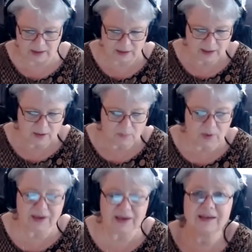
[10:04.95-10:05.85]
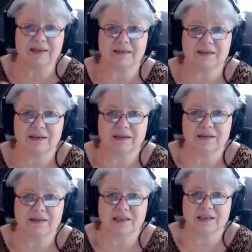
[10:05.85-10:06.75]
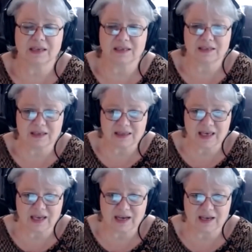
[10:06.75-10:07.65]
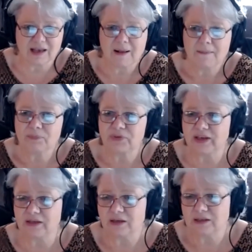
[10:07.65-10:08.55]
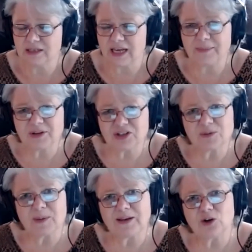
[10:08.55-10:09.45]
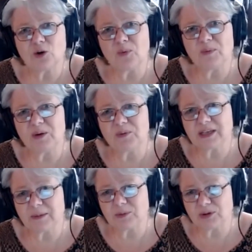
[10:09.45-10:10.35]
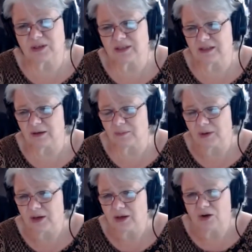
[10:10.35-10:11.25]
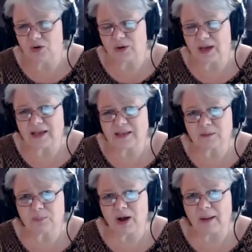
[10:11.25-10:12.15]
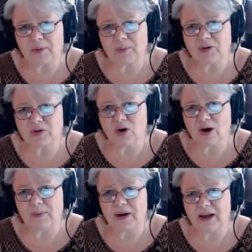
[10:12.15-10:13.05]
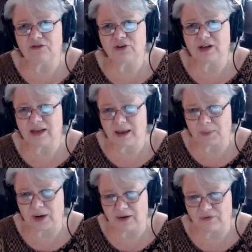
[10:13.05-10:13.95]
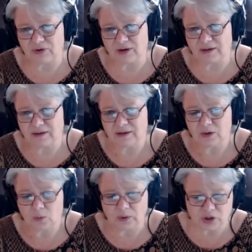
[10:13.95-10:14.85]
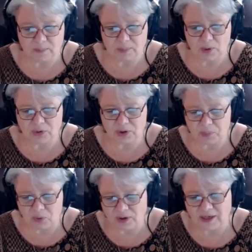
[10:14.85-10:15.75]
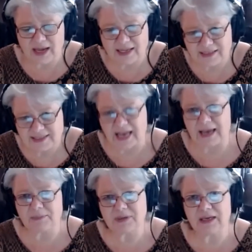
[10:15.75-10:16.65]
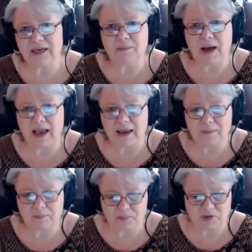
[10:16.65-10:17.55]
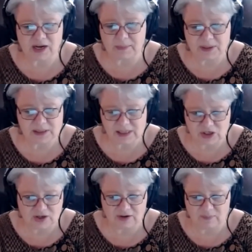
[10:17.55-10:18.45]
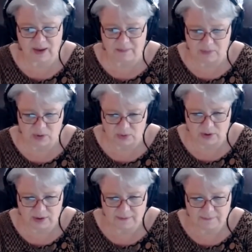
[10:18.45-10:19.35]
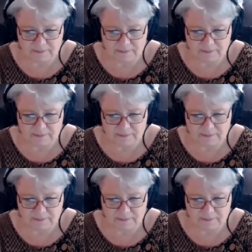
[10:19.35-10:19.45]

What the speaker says: And well, it is. It's a synthetic that damages my dopamine receptor system, creates a problem with norepinephrine and epinephrine, which are both important enzymes in my stabilization of my mood.